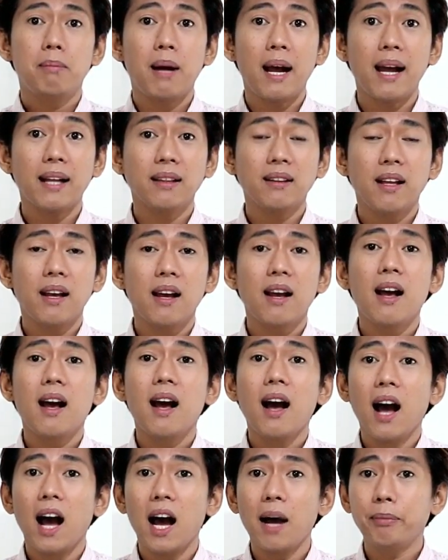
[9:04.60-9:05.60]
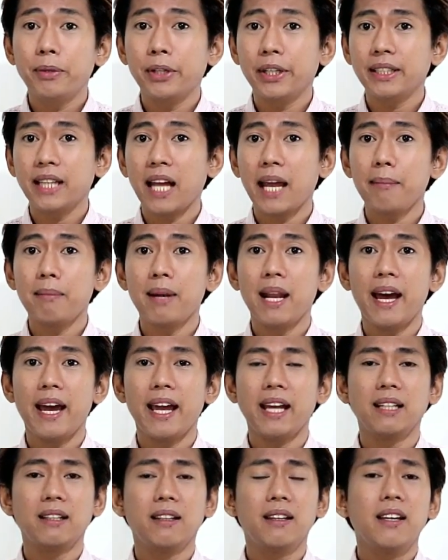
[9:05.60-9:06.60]
But, have your
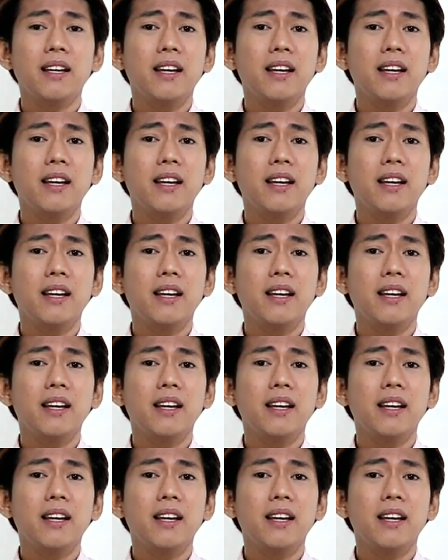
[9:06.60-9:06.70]
timeline.